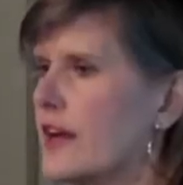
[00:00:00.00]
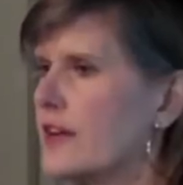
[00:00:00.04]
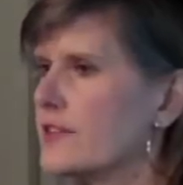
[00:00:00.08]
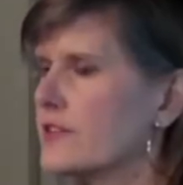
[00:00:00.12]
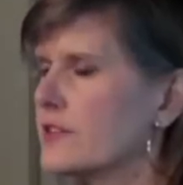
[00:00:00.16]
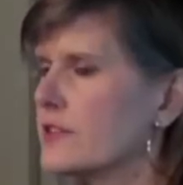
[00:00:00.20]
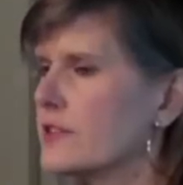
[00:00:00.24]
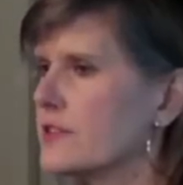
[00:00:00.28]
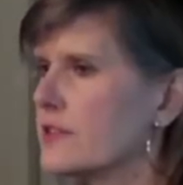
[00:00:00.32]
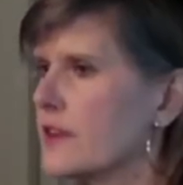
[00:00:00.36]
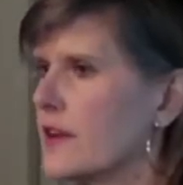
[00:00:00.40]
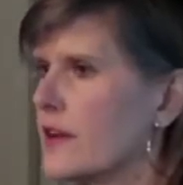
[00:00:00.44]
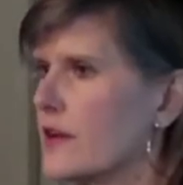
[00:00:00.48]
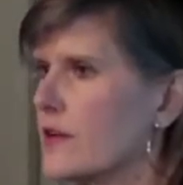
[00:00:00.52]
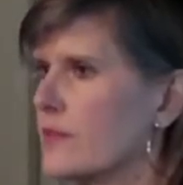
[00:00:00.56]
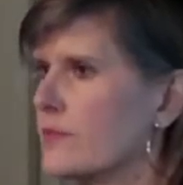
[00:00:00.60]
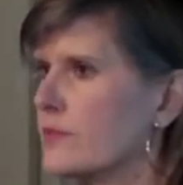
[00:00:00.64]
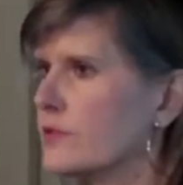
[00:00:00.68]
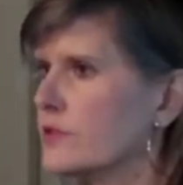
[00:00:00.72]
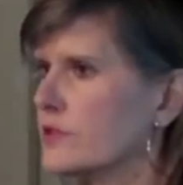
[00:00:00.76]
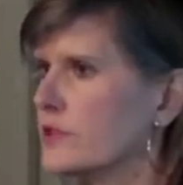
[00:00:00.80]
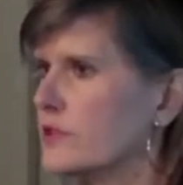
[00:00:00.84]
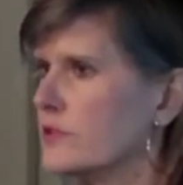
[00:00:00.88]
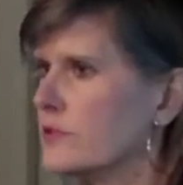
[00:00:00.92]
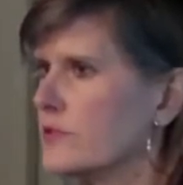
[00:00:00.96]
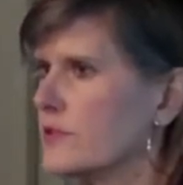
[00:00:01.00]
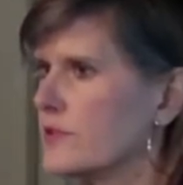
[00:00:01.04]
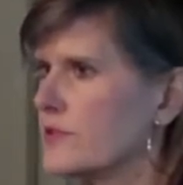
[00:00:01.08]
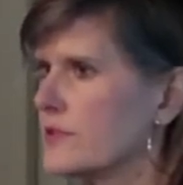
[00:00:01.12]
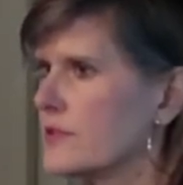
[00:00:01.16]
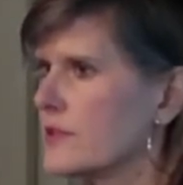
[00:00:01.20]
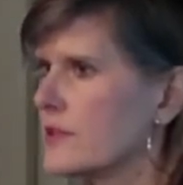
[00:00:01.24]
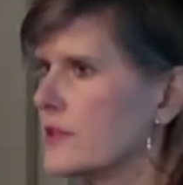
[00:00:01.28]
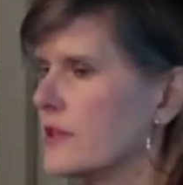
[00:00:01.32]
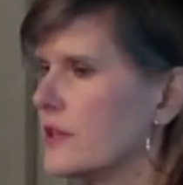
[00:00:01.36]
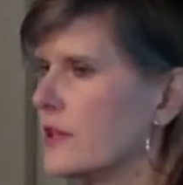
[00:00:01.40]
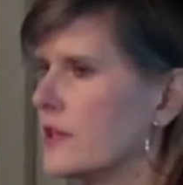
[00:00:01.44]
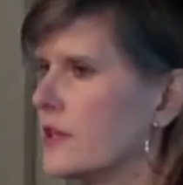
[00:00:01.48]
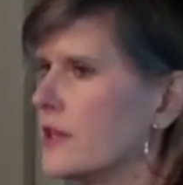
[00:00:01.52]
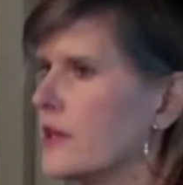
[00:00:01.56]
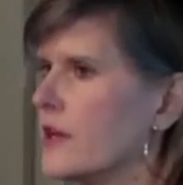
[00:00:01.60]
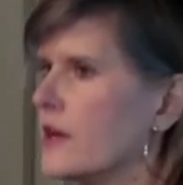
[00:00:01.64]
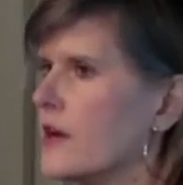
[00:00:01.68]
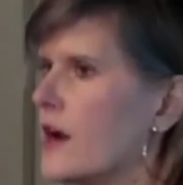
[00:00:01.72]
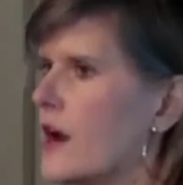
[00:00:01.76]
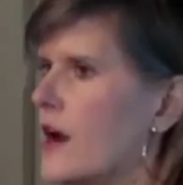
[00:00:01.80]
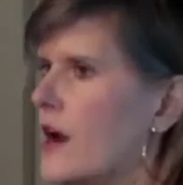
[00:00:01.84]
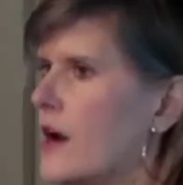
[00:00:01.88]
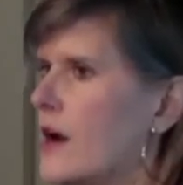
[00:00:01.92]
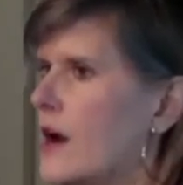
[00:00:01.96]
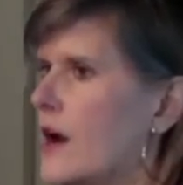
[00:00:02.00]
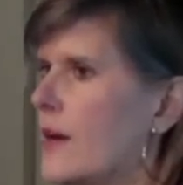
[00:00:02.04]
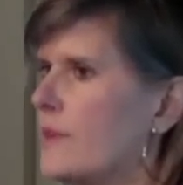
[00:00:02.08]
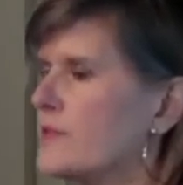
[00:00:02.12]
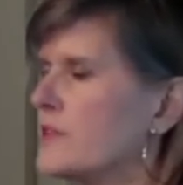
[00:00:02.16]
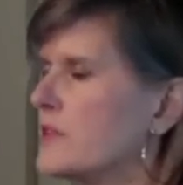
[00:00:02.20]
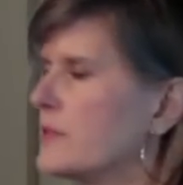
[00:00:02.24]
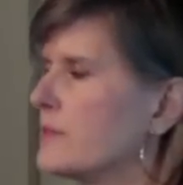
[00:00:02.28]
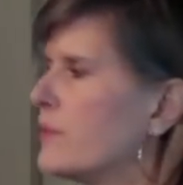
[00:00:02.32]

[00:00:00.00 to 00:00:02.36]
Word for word: hazardous air pollutants up